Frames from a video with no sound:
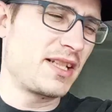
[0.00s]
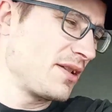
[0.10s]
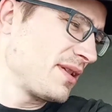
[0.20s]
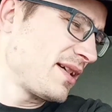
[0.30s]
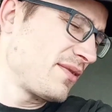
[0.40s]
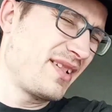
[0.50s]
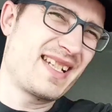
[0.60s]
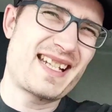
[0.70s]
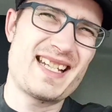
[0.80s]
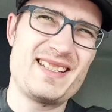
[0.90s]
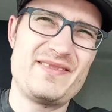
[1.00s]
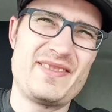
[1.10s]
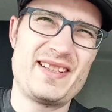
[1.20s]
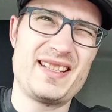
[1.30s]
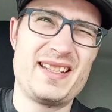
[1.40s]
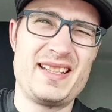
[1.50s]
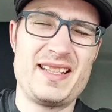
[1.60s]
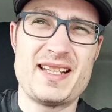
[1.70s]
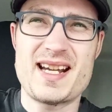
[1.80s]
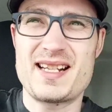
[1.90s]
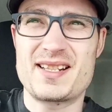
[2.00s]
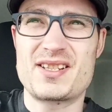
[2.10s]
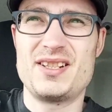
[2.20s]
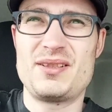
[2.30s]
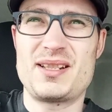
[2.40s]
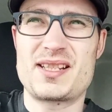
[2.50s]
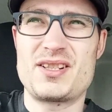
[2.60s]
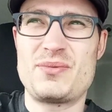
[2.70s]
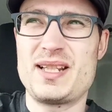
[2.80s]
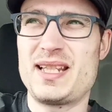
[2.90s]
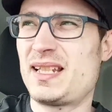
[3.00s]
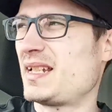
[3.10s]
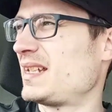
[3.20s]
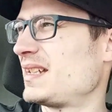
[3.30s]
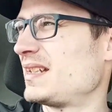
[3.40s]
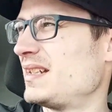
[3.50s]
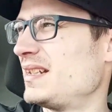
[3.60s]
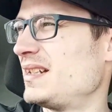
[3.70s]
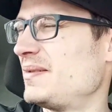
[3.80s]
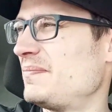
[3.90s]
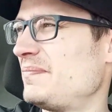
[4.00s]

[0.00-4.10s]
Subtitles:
So that is kind of highlights and lowlights of the week. I